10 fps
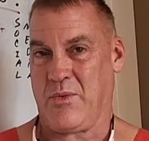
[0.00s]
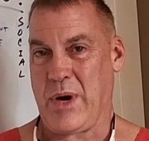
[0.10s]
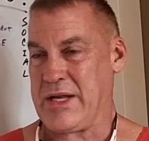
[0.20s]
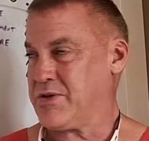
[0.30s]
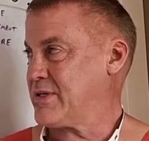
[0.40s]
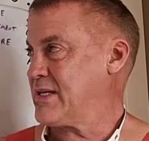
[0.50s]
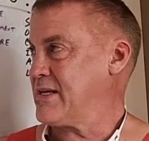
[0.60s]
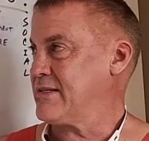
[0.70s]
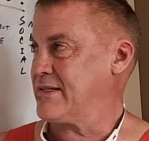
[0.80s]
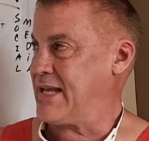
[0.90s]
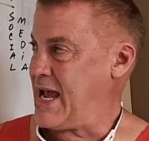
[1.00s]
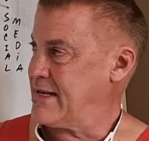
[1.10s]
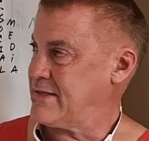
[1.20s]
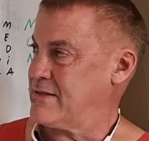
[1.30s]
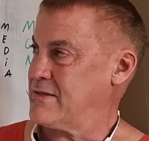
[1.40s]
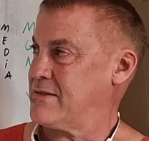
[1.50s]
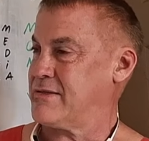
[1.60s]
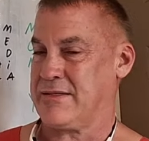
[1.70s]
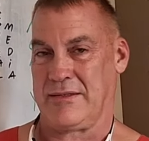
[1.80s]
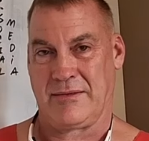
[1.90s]
waitresses,
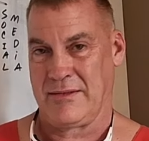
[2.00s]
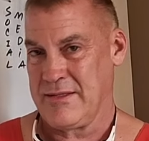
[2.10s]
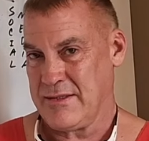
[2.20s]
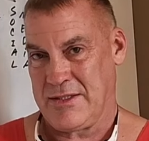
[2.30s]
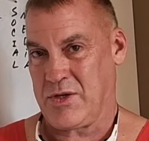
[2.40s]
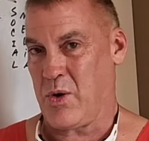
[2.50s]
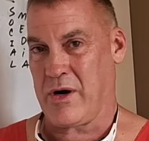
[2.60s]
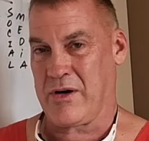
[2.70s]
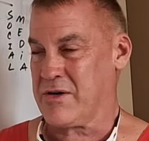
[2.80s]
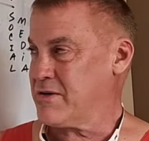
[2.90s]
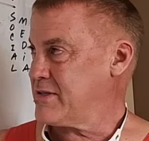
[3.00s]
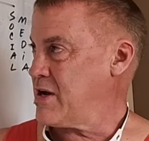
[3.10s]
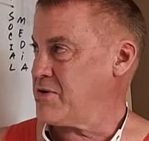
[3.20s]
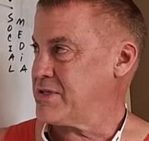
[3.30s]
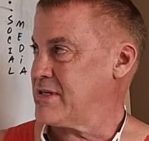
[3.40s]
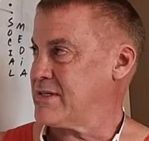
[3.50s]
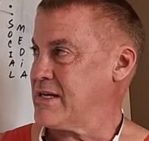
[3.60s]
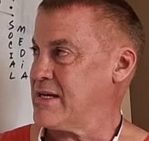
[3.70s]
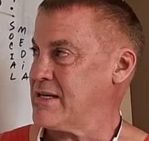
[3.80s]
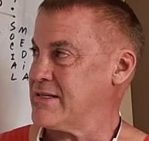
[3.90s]
dancers, door girls,
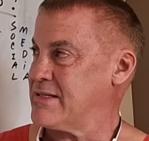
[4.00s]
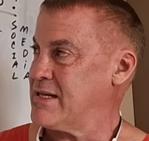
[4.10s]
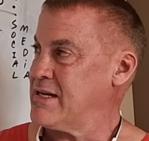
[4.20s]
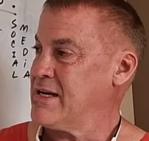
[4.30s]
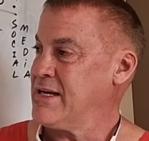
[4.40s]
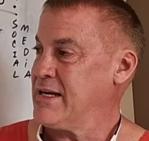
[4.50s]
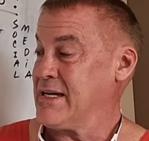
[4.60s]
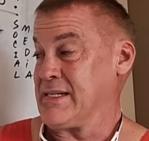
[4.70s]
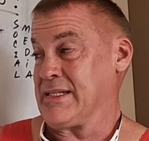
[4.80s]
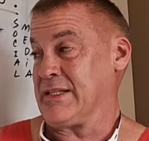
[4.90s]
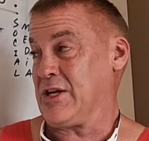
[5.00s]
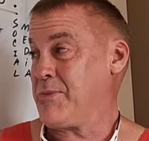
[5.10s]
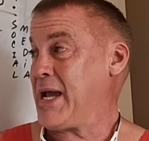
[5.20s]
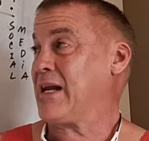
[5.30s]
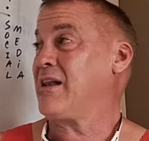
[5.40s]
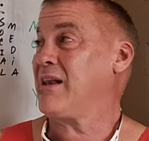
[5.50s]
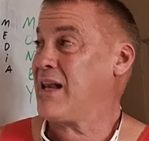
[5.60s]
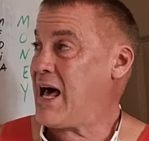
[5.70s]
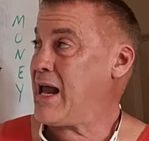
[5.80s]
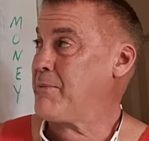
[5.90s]
hostesses. They're making a
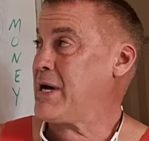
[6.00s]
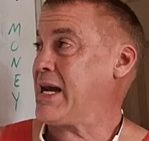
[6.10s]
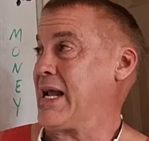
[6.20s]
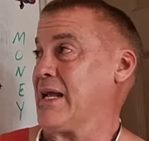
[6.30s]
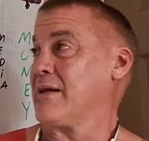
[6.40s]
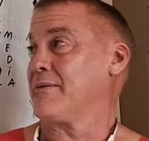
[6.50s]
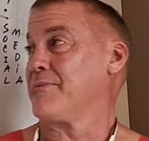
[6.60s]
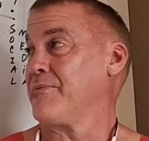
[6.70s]
lot of money.